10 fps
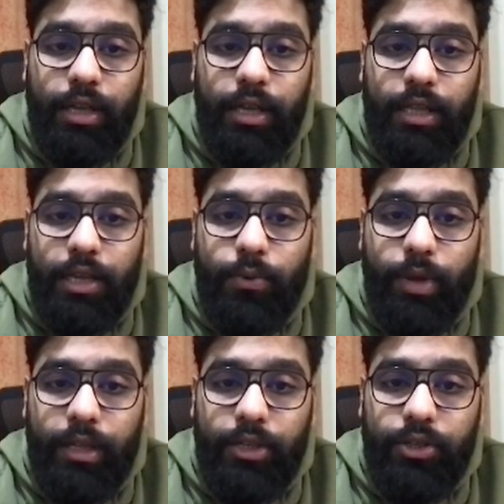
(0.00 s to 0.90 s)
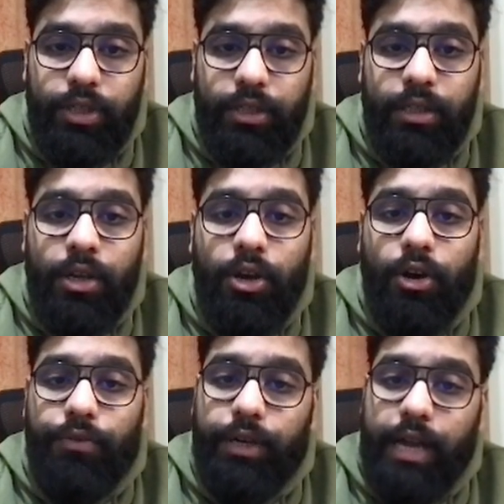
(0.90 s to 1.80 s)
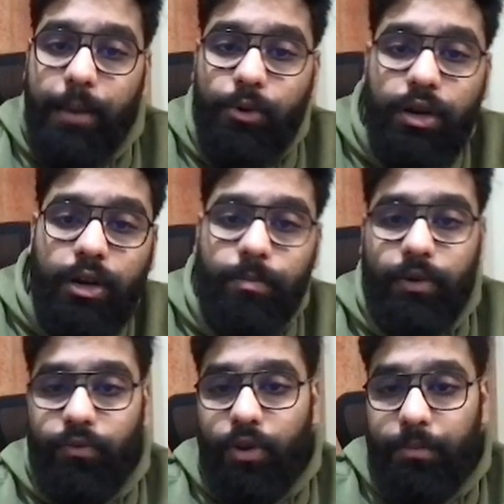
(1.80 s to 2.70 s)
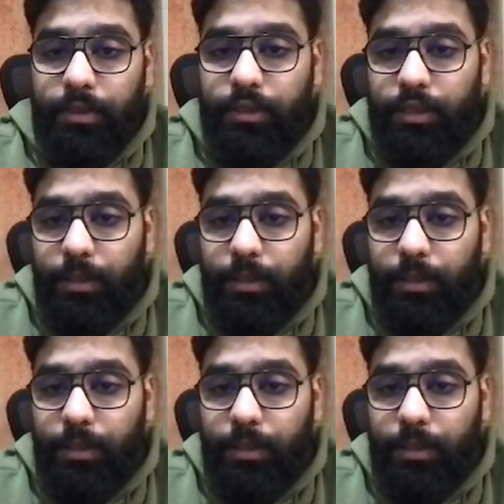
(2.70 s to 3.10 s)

an evaluation of your demo account performance.